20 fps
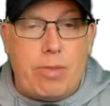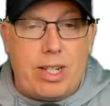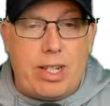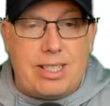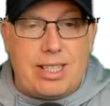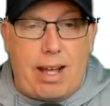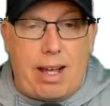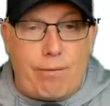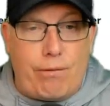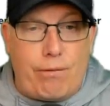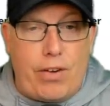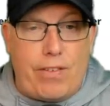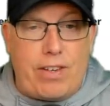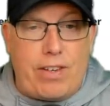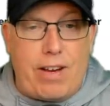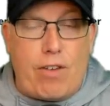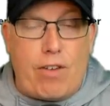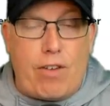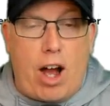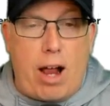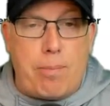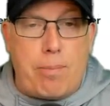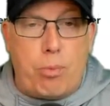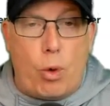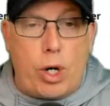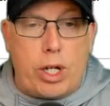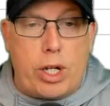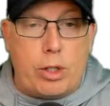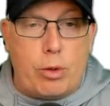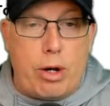is at
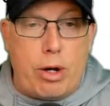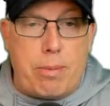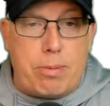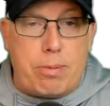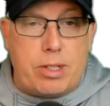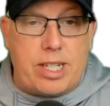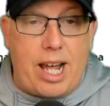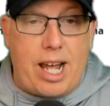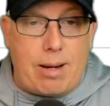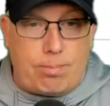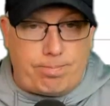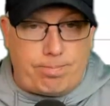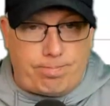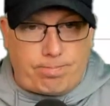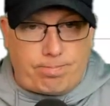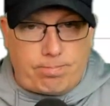55.3%.